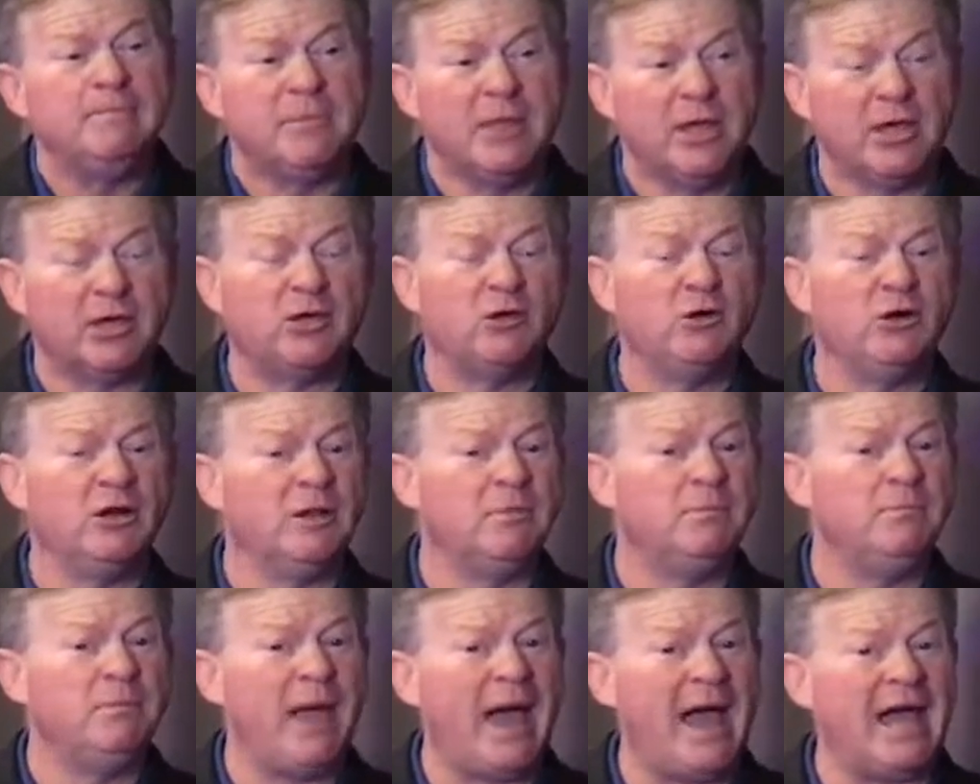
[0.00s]
it could
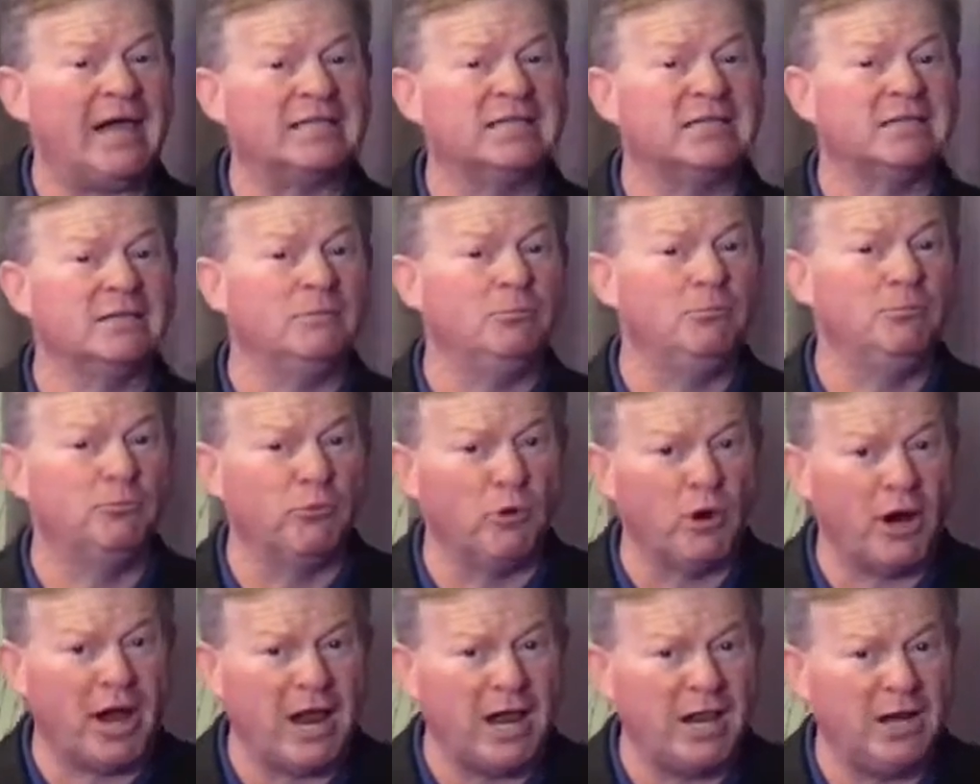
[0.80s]
impact the
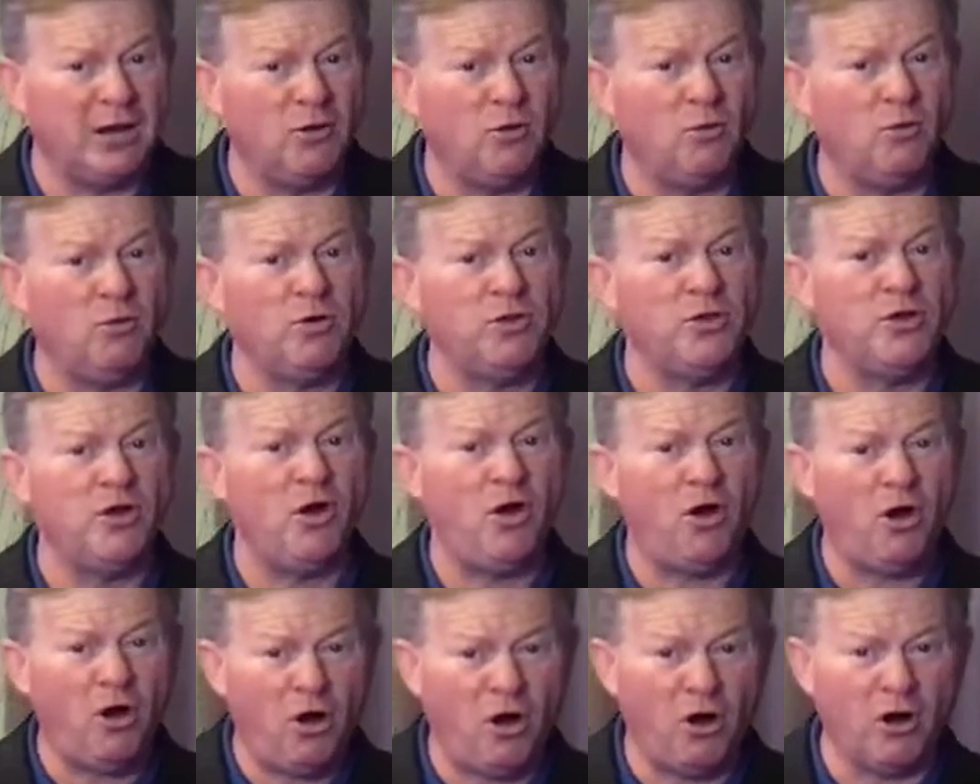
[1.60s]
brain or the
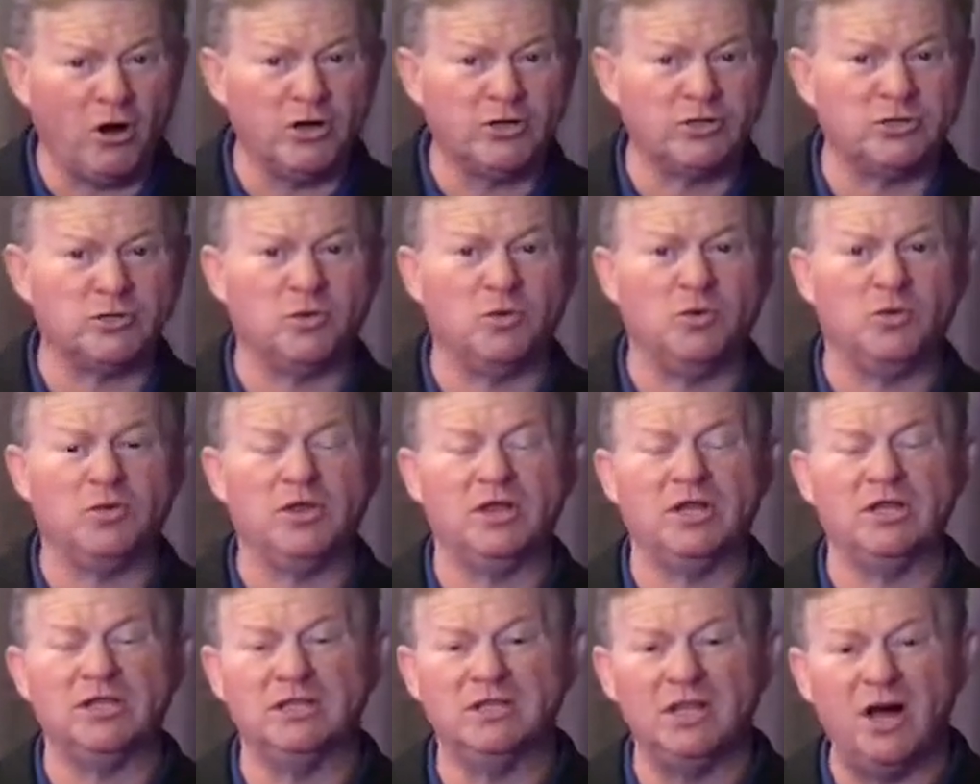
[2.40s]
heart or
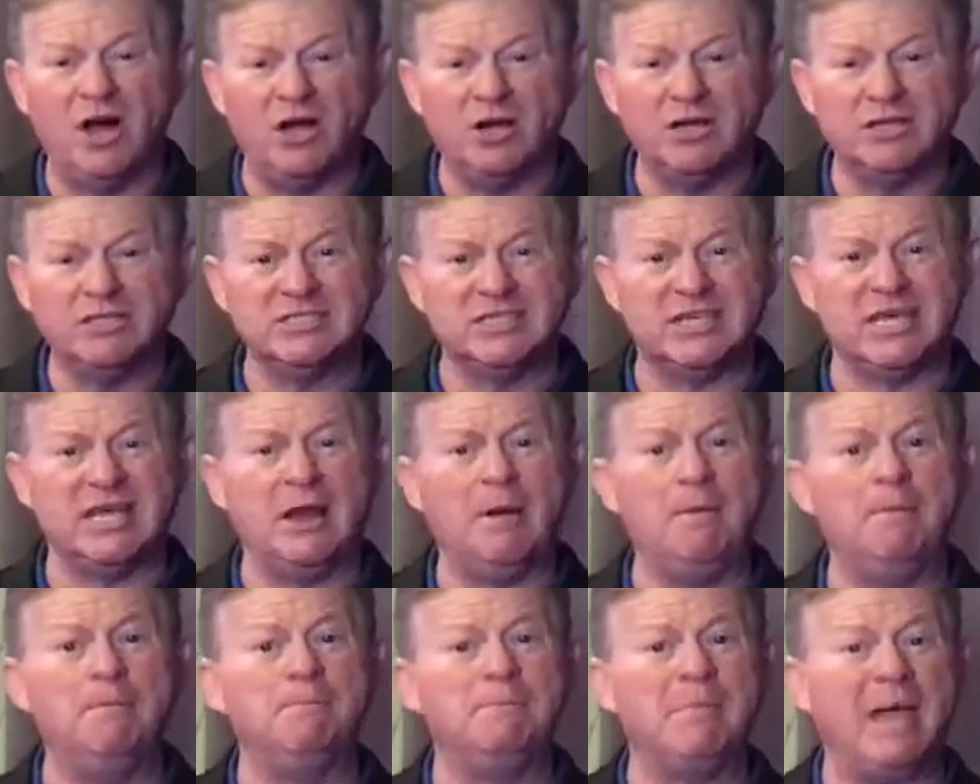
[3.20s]
the lungs
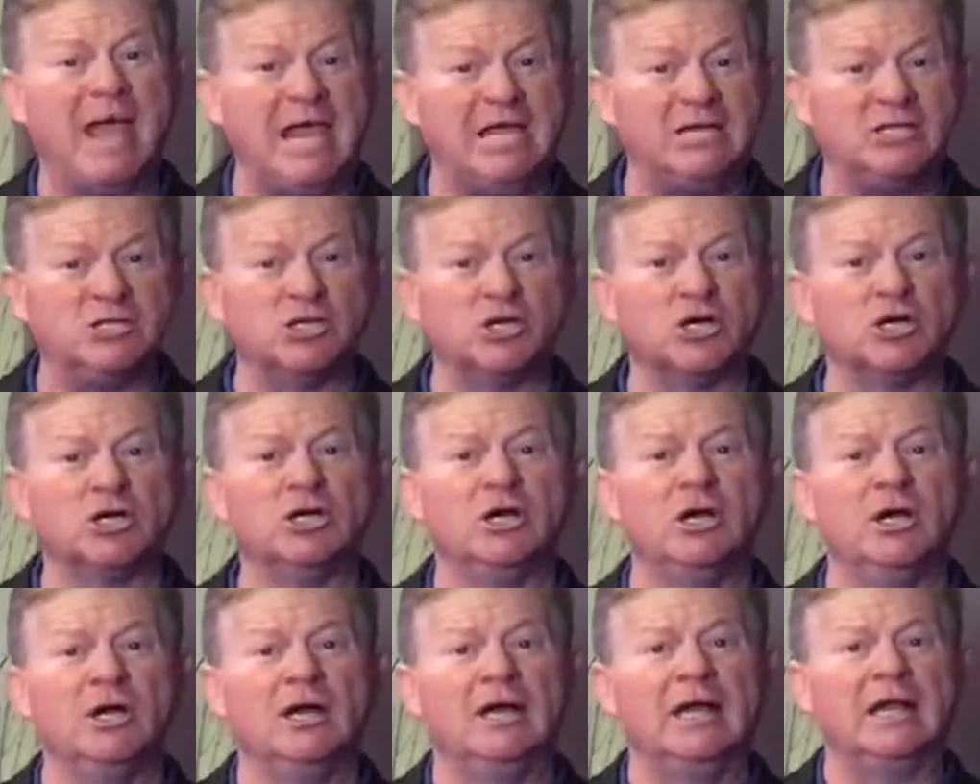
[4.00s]
in a
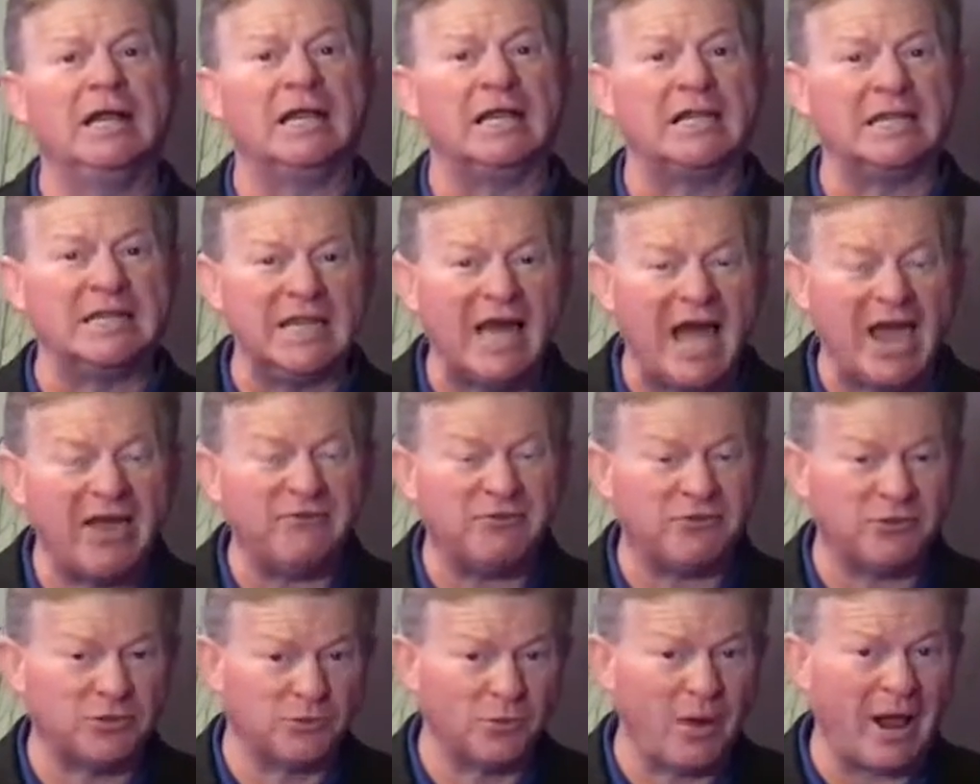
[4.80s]
major
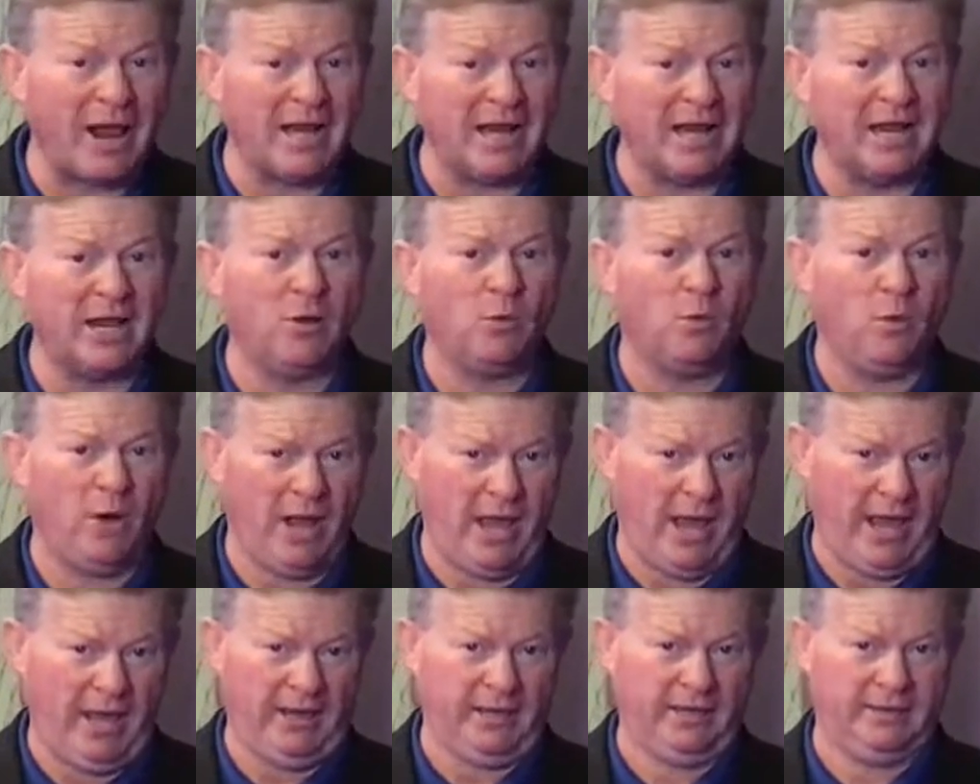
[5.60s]
life threatening
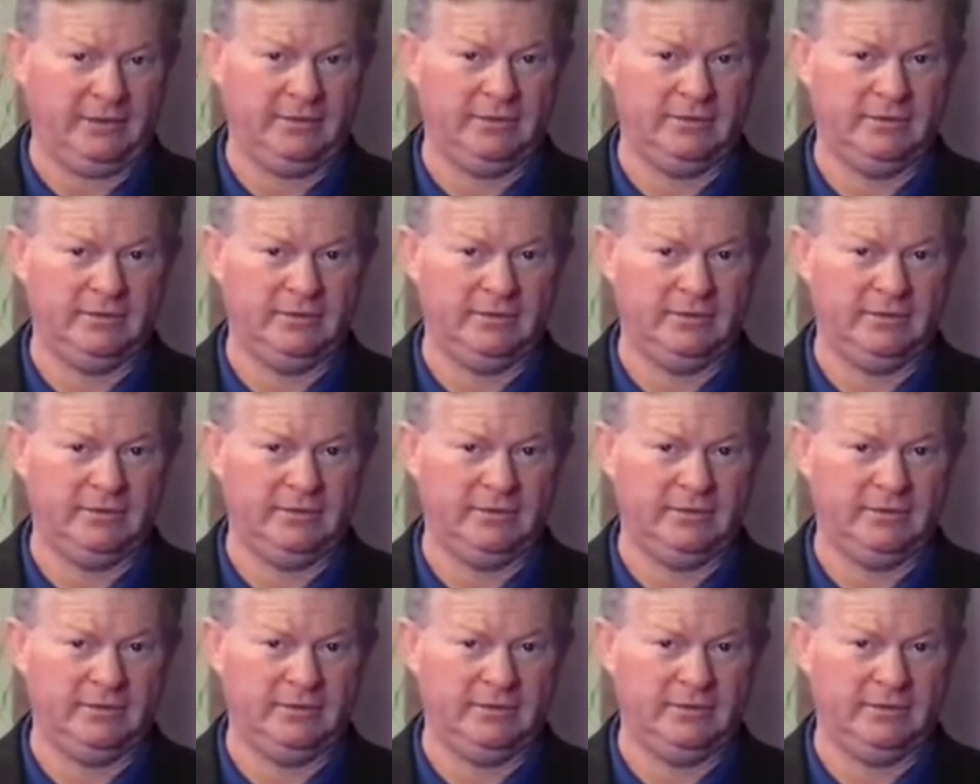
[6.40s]
way.